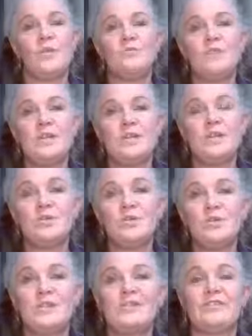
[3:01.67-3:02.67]
a really
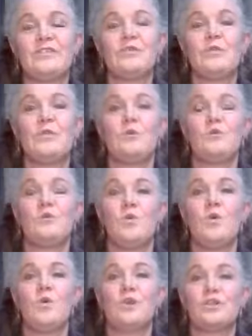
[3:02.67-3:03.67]
good crystal
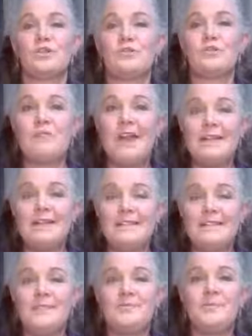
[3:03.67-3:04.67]
for
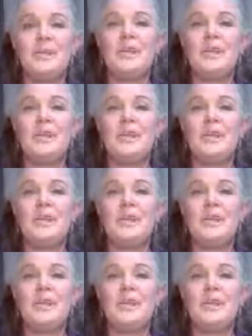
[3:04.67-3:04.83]
stress,